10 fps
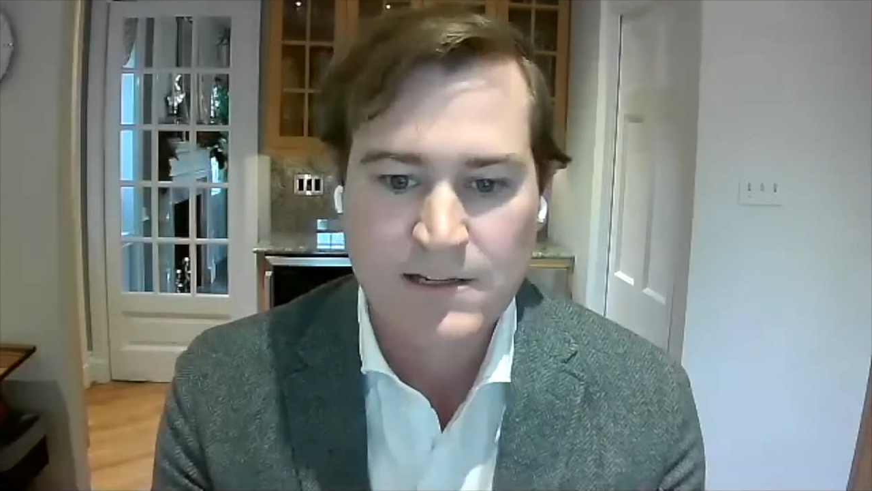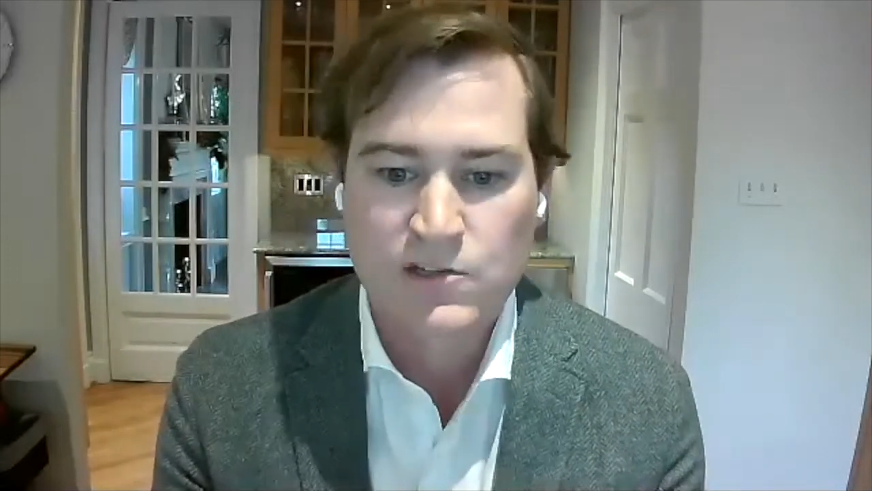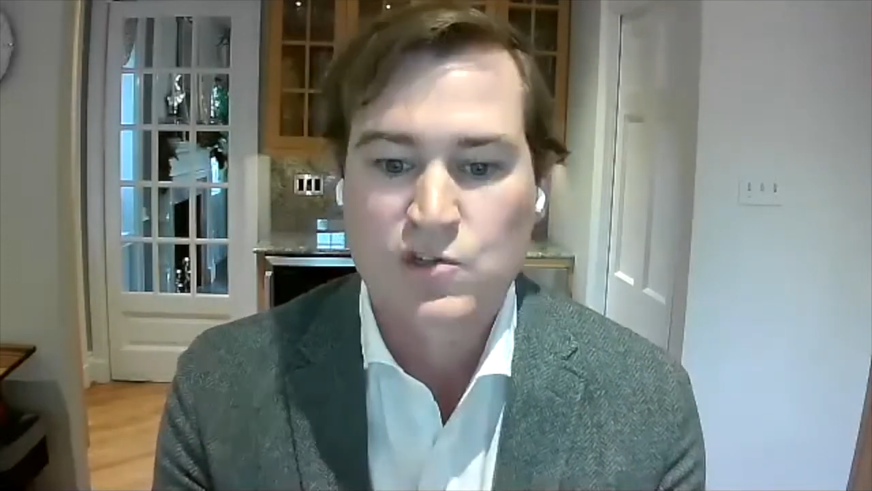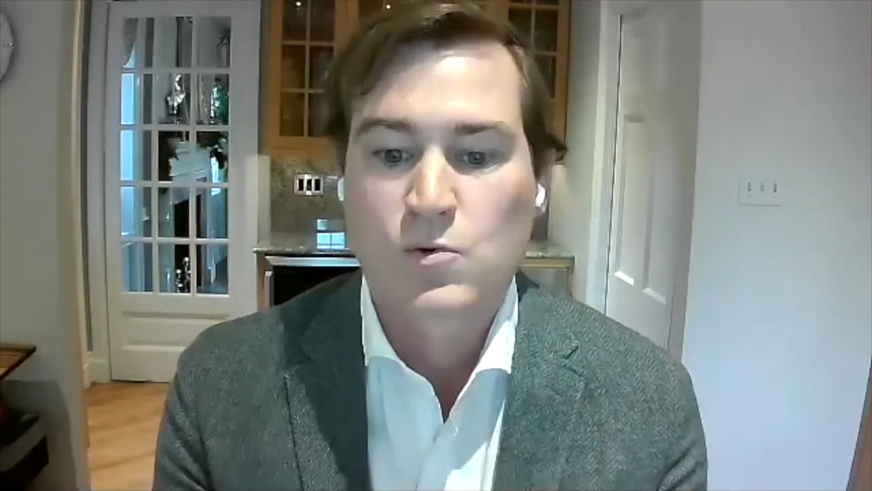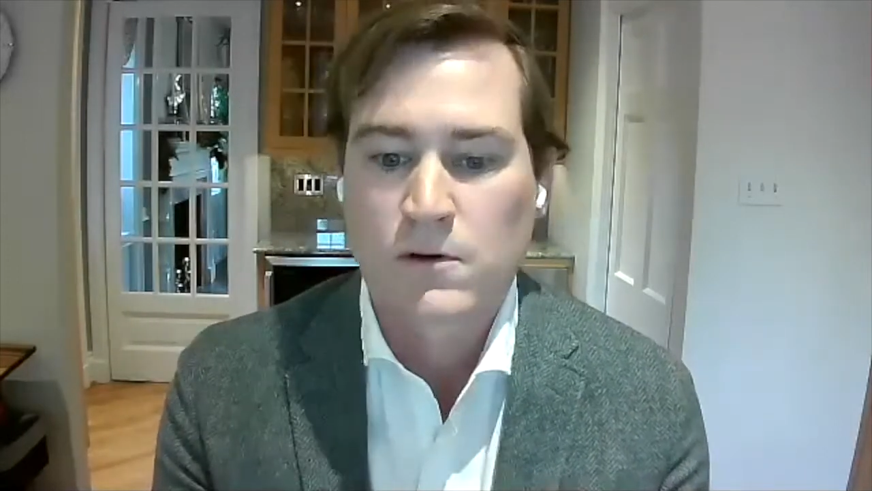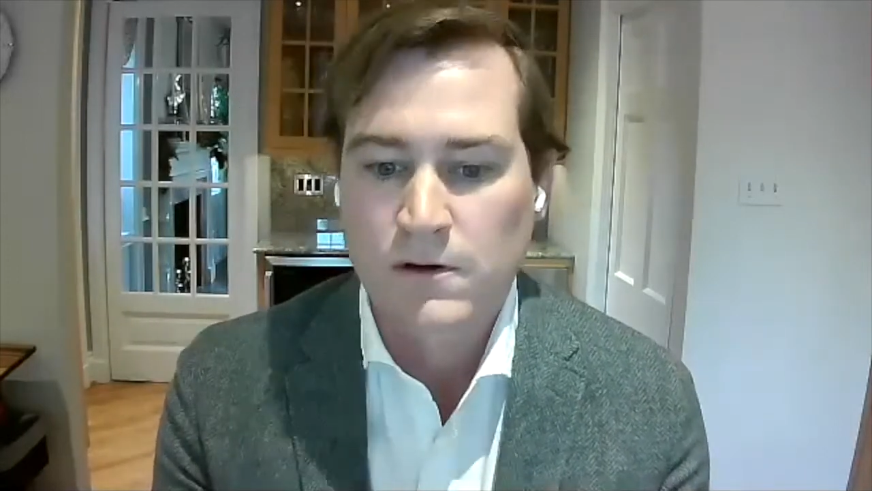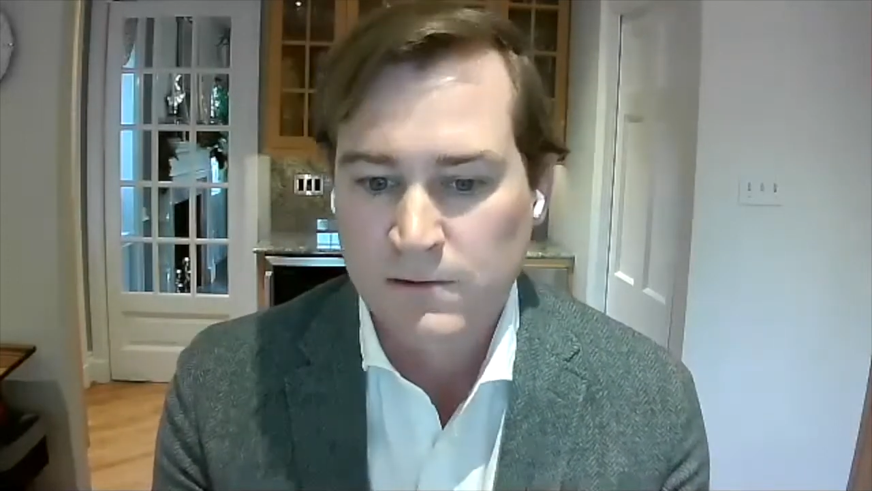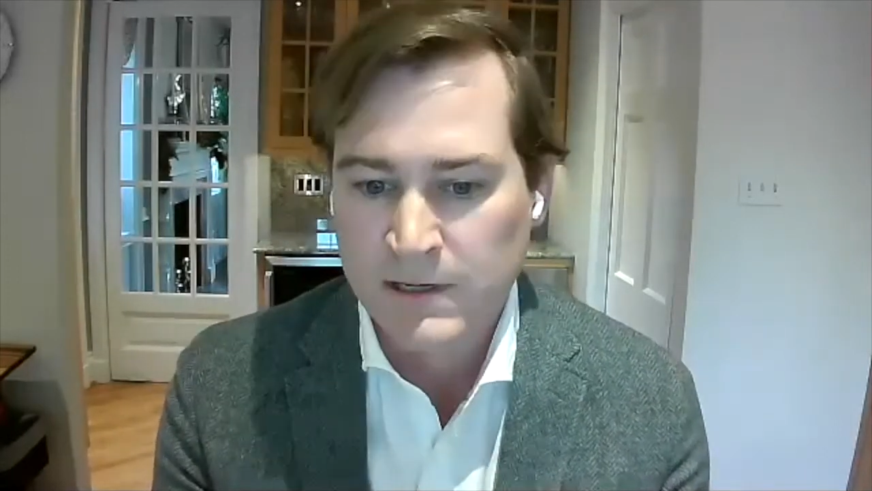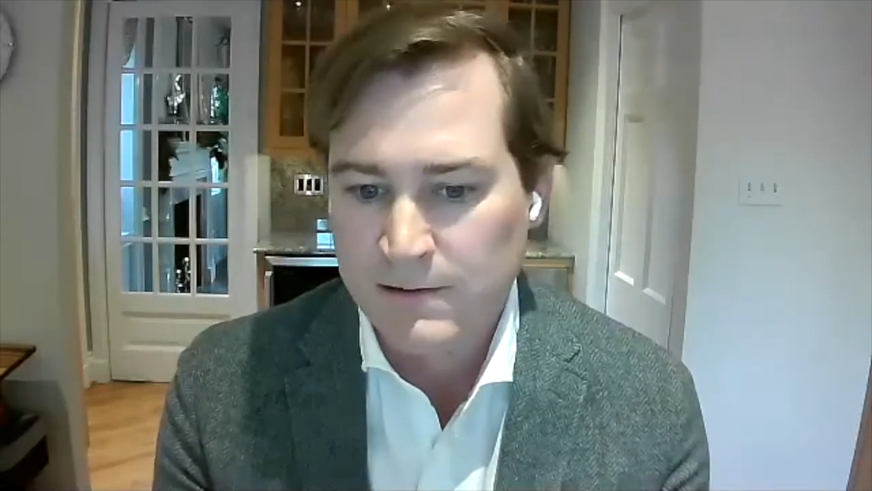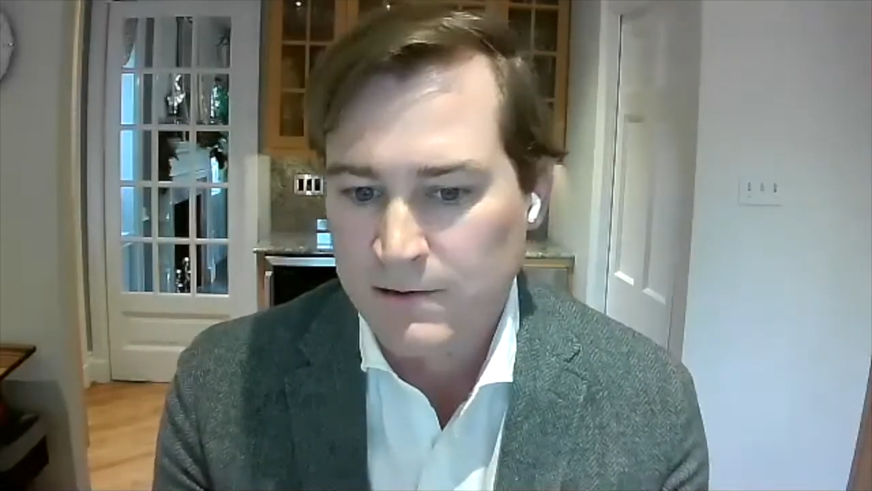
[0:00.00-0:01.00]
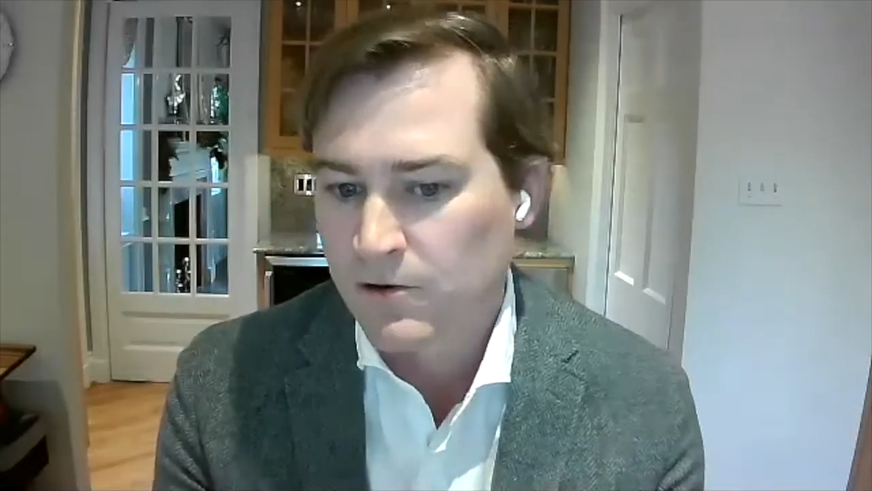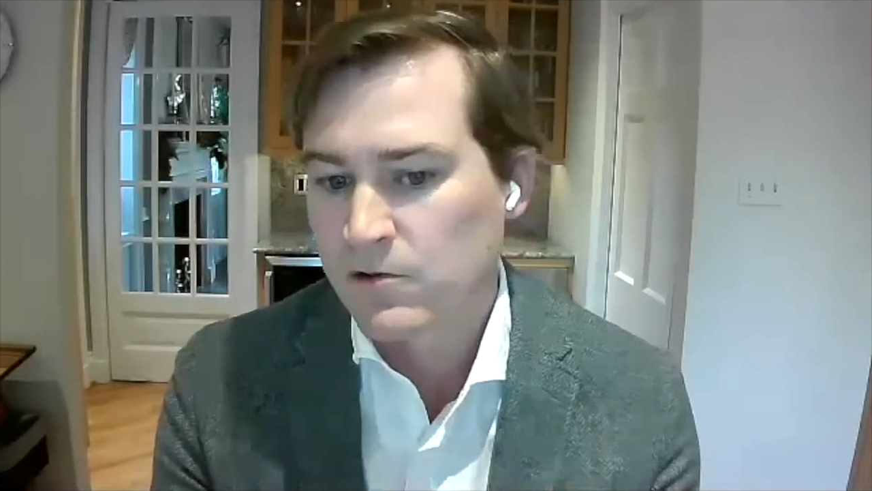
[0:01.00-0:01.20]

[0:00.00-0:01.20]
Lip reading: historically, you